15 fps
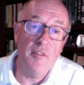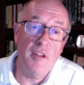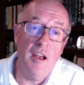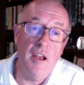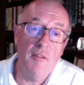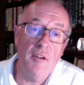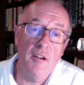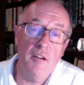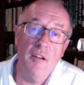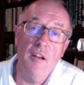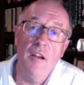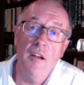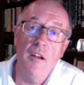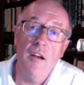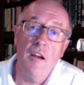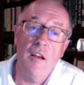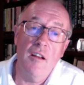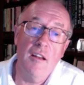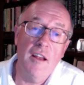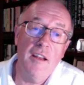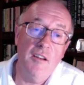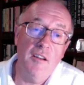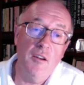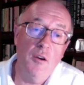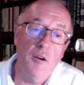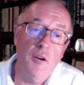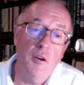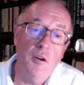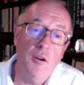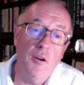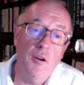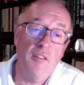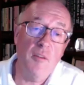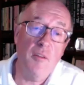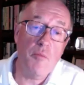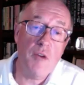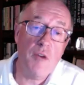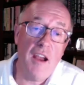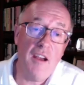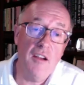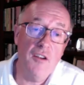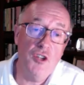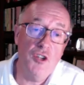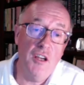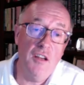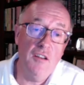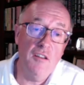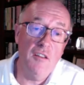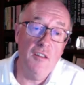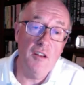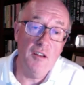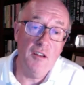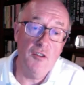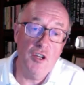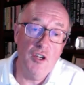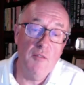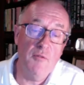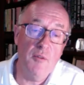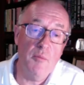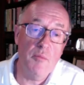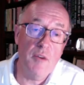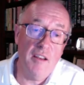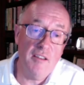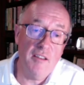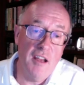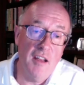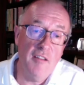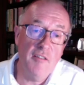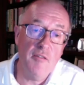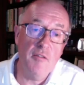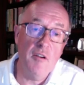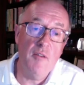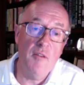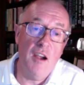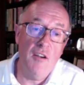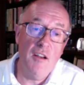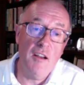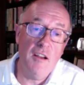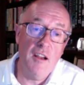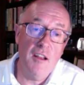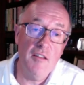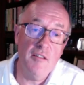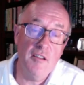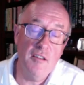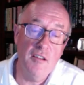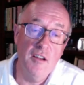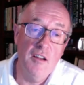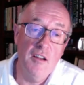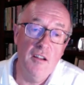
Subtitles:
I have a lady who has the BRCA gene, the gene for breast cancer, ovarian cancer,